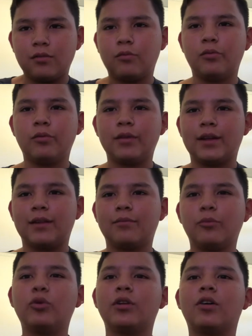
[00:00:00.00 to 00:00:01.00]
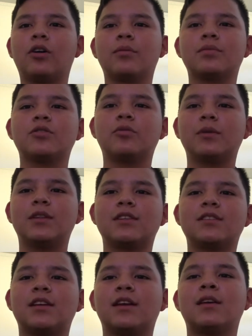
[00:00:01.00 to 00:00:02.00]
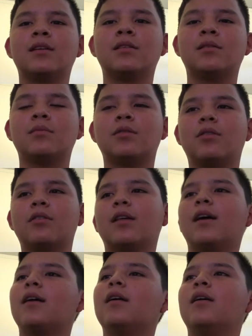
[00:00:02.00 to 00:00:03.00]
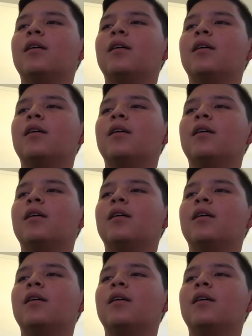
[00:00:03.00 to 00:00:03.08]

will the arm still be the same and all that?